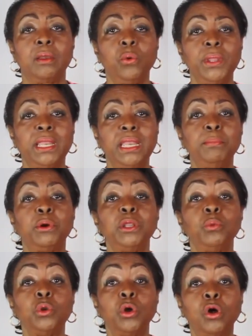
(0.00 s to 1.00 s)
quickly, but it
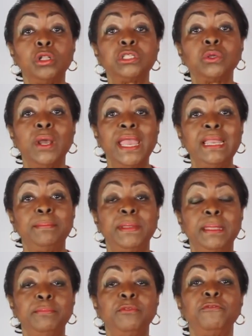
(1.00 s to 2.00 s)
will also help
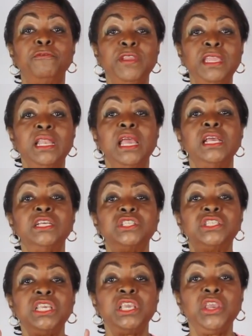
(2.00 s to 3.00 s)
them to feel
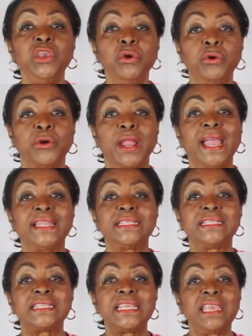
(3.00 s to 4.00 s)
secure
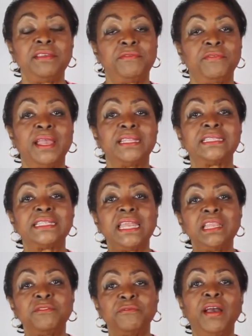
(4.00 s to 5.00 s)
and safe and
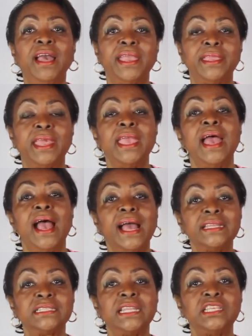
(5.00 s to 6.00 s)
satisfied
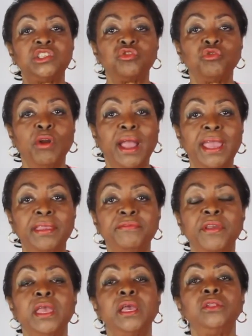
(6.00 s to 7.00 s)
as they strive
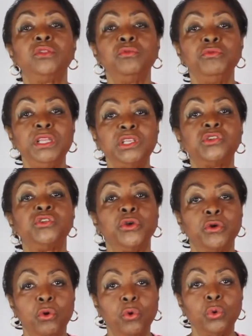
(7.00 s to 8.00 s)
to reach
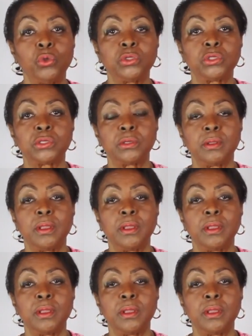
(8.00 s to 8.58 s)
their goals.